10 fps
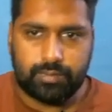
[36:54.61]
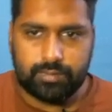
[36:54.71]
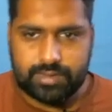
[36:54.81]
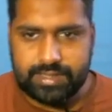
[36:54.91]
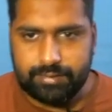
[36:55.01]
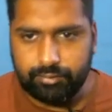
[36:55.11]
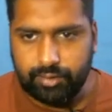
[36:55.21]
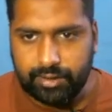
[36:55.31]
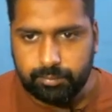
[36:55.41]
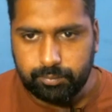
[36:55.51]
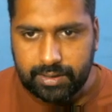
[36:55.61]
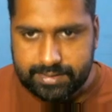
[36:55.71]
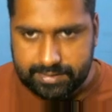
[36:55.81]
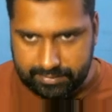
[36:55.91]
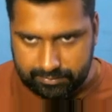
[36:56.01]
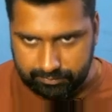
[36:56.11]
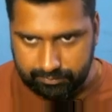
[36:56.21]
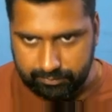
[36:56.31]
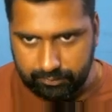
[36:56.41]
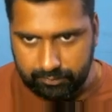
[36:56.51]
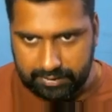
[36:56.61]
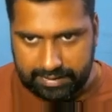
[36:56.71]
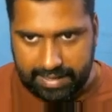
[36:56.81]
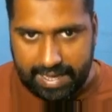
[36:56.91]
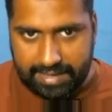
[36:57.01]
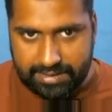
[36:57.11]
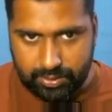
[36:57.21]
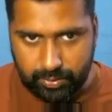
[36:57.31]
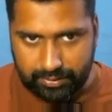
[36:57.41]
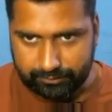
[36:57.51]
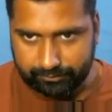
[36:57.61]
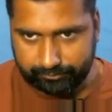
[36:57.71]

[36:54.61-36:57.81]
See, 1 plus tan square